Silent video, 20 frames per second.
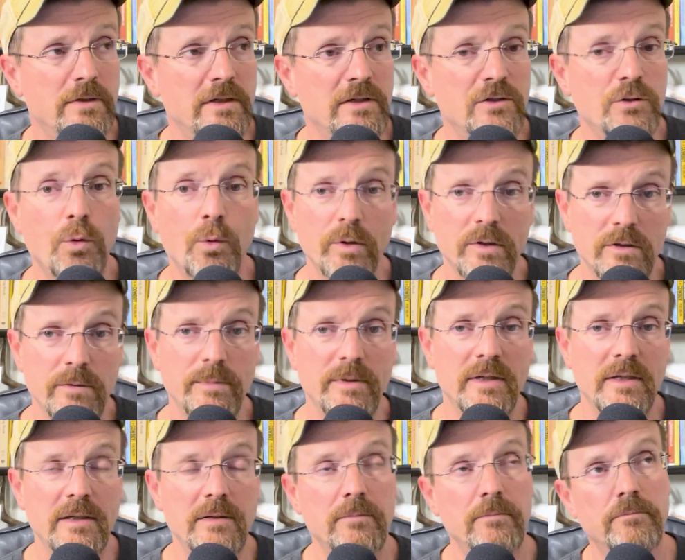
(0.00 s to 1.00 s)
is going to
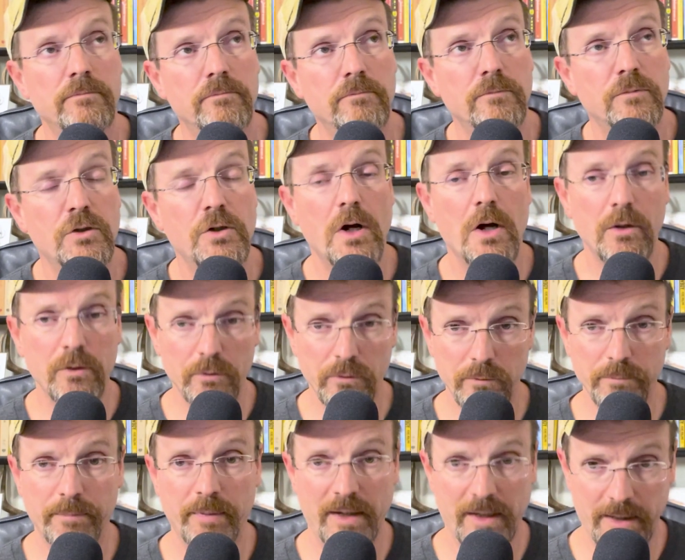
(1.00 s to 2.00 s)
be
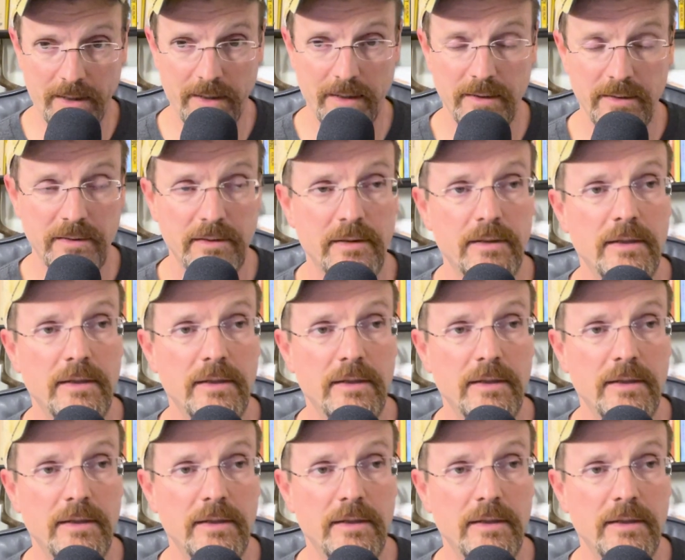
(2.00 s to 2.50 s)
colored by